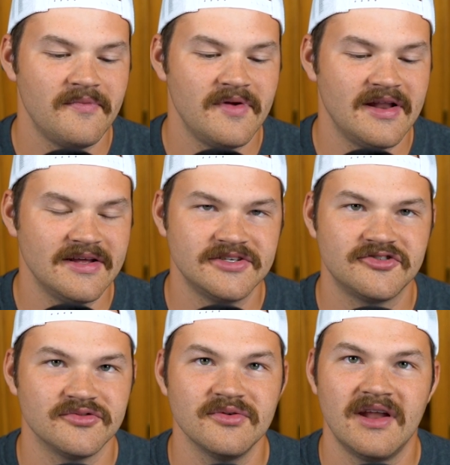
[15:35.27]
It is
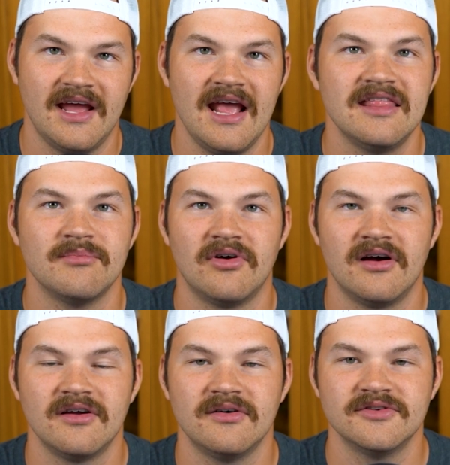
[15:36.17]
true that I hate the
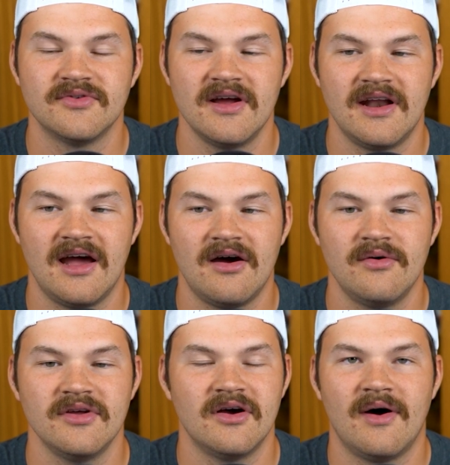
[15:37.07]
Broncos right
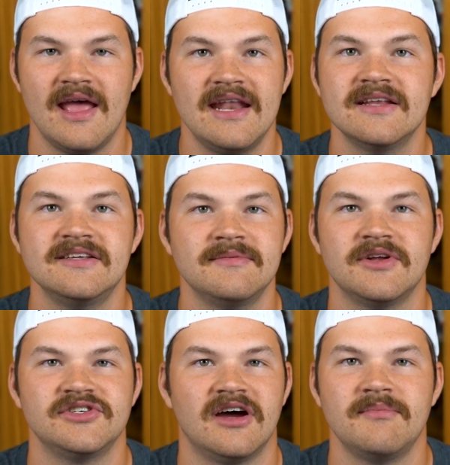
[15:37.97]
now. You know, any team
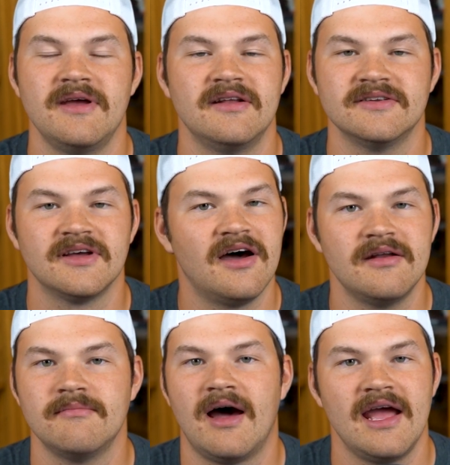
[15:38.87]
that Sean Payton is
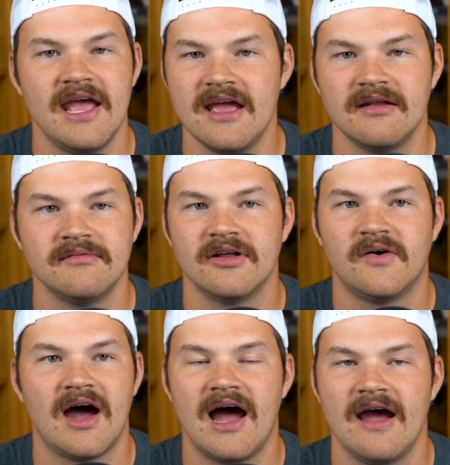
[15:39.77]
on, I hate. You
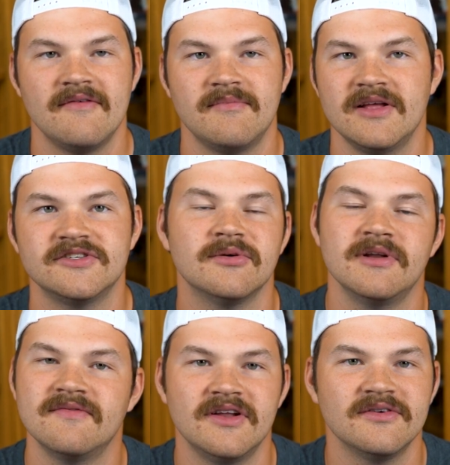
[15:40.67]
know, I've made so
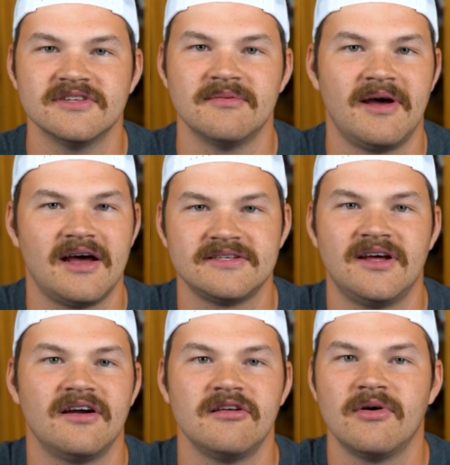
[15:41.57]
many videos in the past
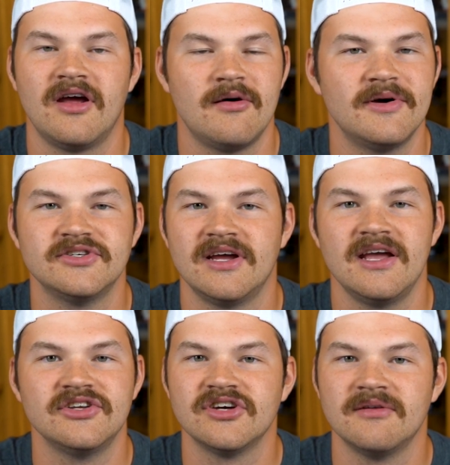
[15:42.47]
talking about how much I
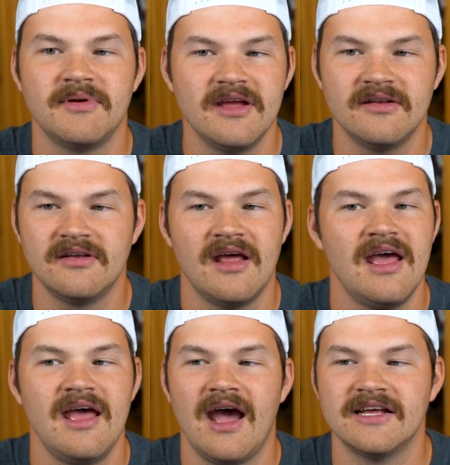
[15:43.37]
hate Sean Payton.
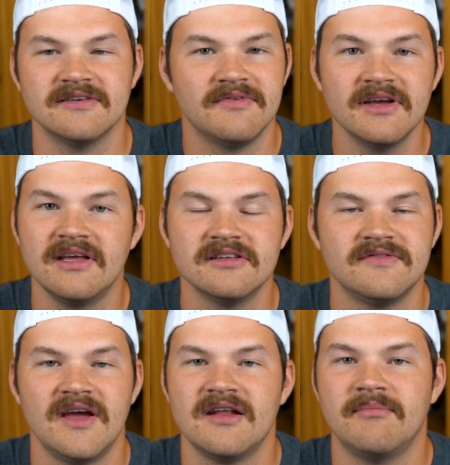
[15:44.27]
As a Vikings
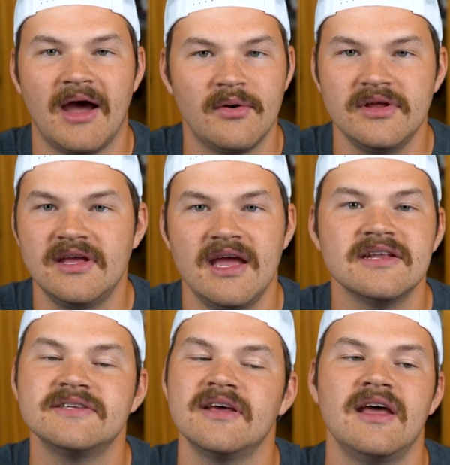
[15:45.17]
fan, Bounty
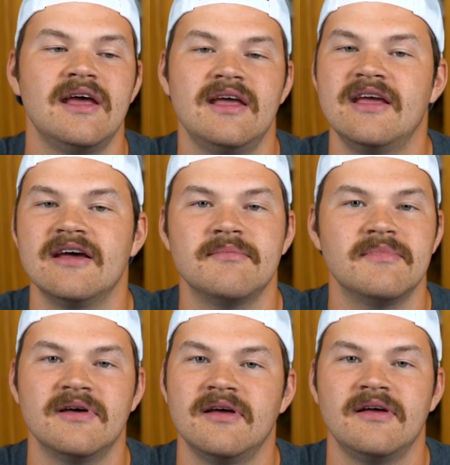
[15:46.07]
Gate,
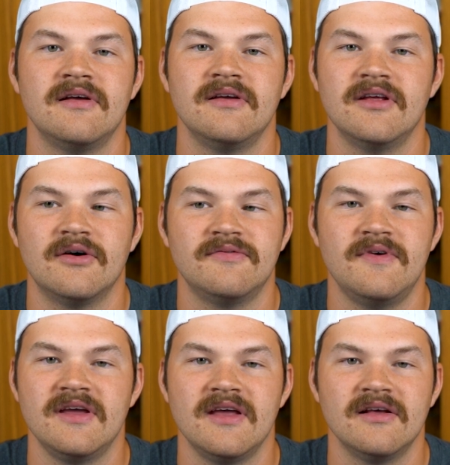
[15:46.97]
him, you know,
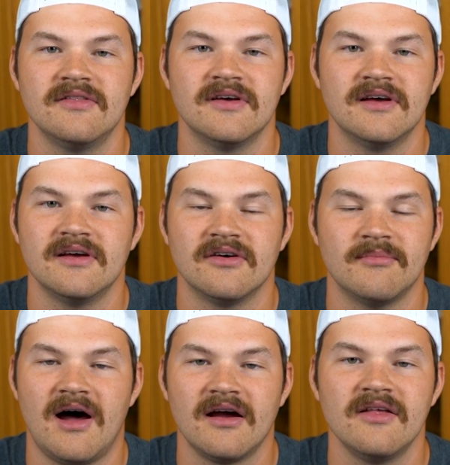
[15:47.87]
faking the or
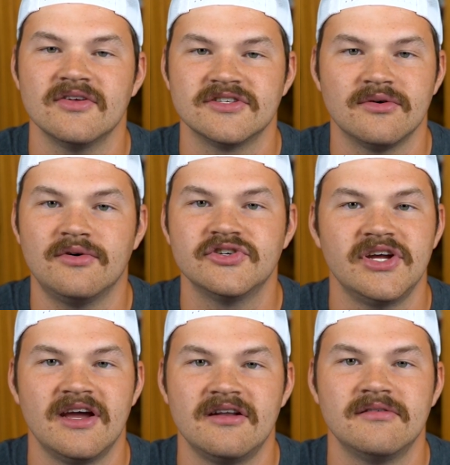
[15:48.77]
mocking the skull
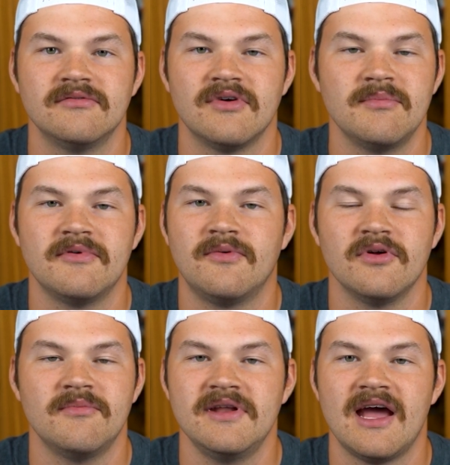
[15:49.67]
chant right
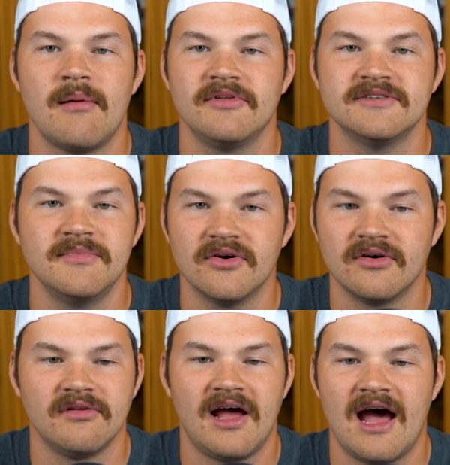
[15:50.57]
before the Minneapolis
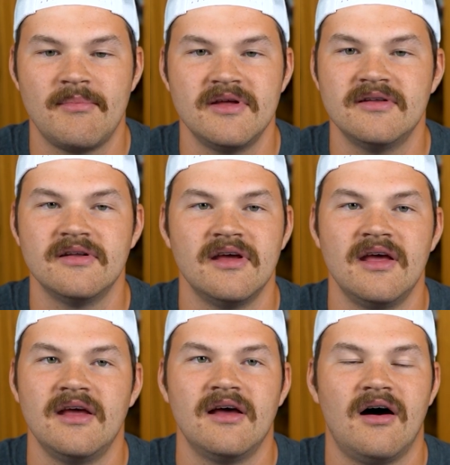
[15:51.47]
Miracle happened,
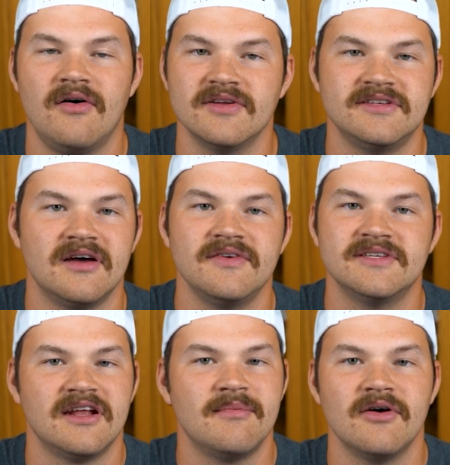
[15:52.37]
all the stuff he
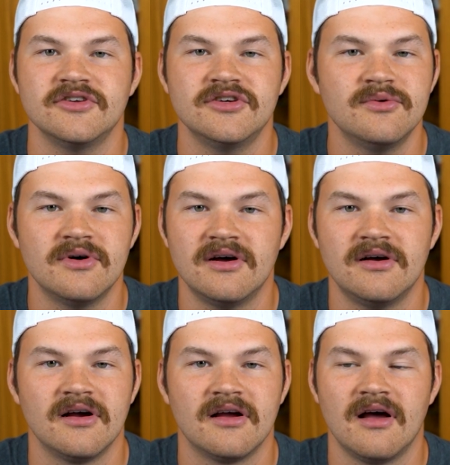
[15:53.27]
said about
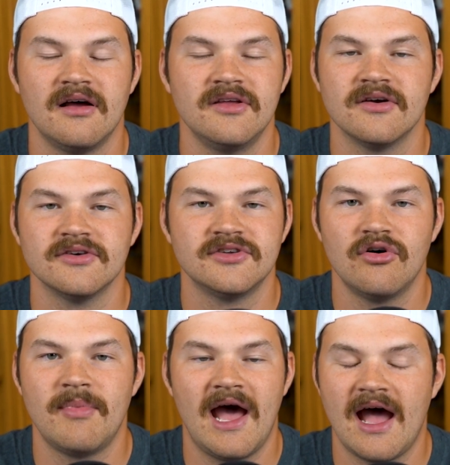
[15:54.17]
Tua a year or
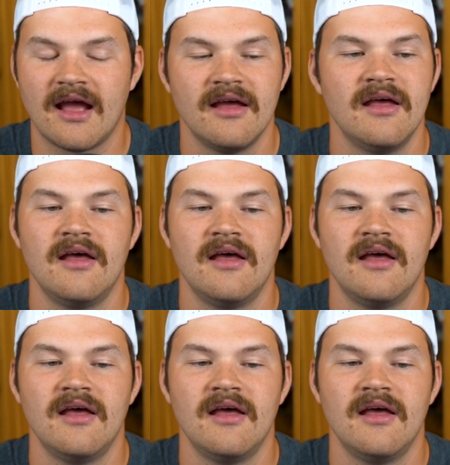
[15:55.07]
so back,